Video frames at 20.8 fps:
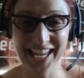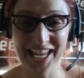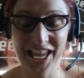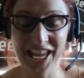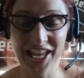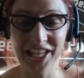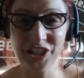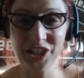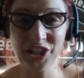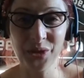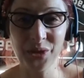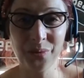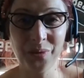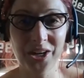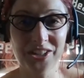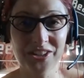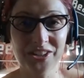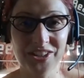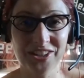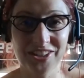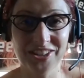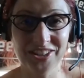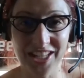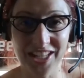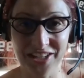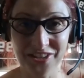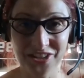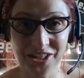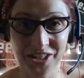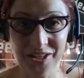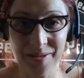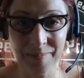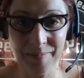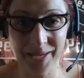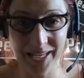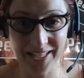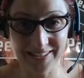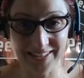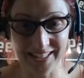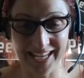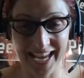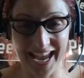And you are such an
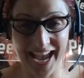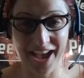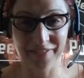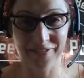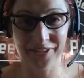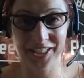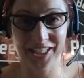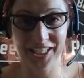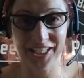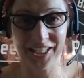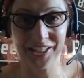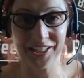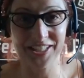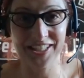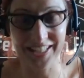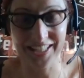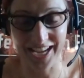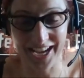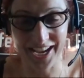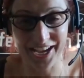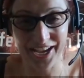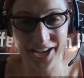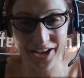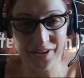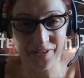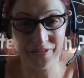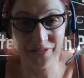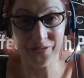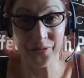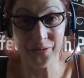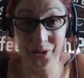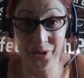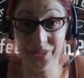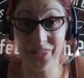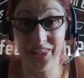amazing advocate for